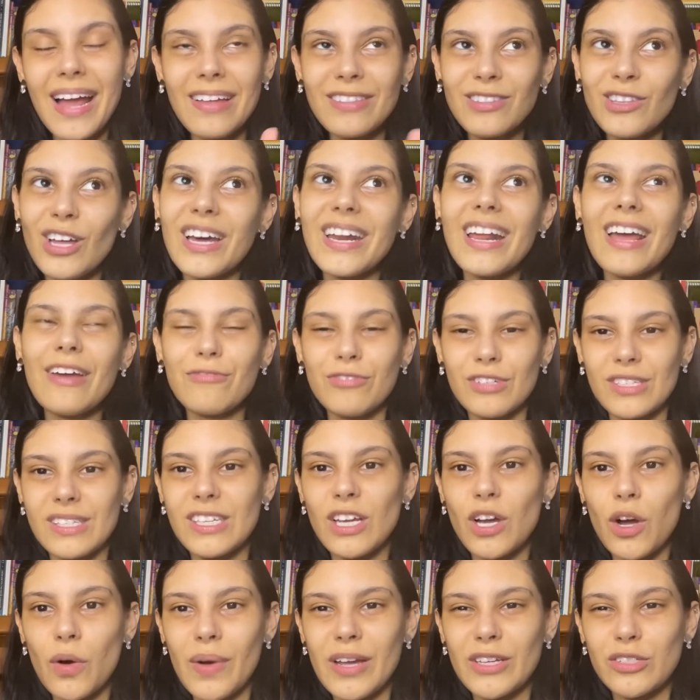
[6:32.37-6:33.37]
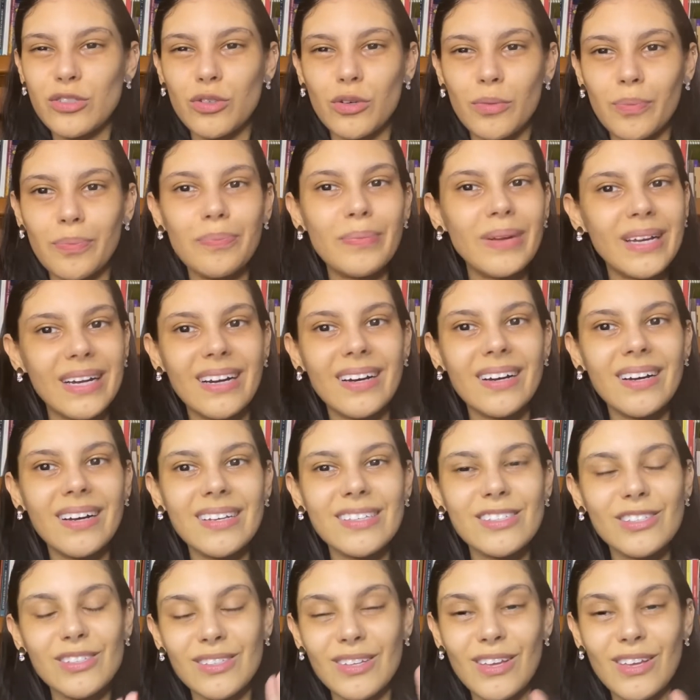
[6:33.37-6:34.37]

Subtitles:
Not every single age group, because